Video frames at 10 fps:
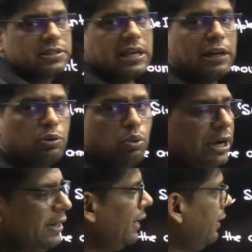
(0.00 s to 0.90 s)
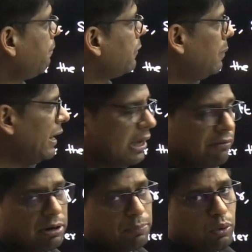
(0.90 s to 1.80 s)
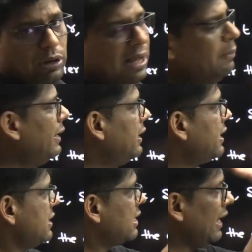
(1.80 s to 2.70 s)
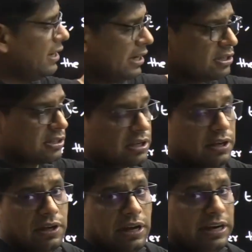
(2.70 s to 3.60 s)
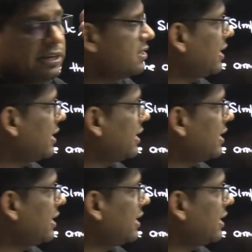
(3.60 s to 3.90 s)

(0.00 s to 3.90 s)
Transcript: calculated by our program and it is, it is, it is